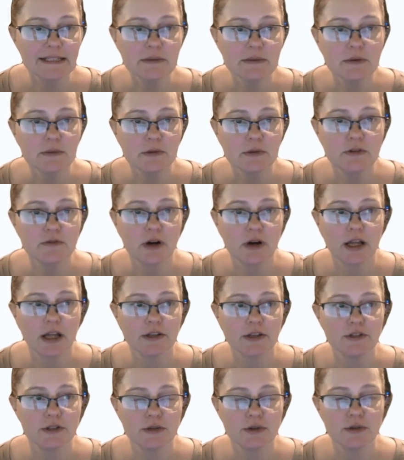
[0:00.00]
As we move
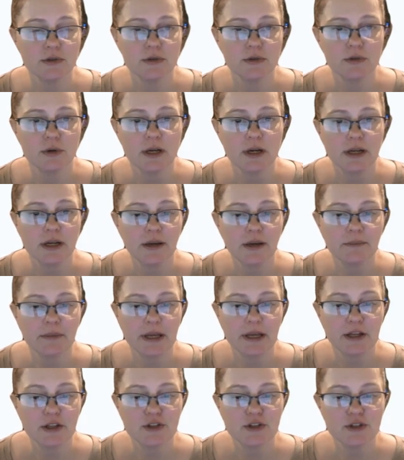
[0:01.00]
on to
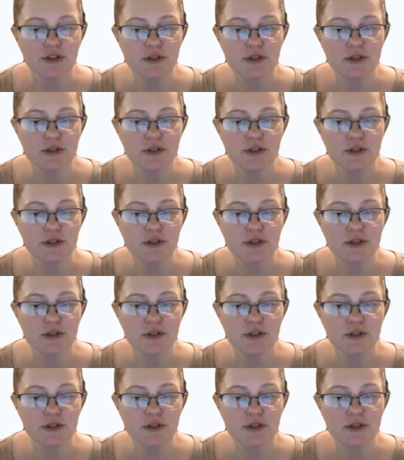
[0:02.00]
page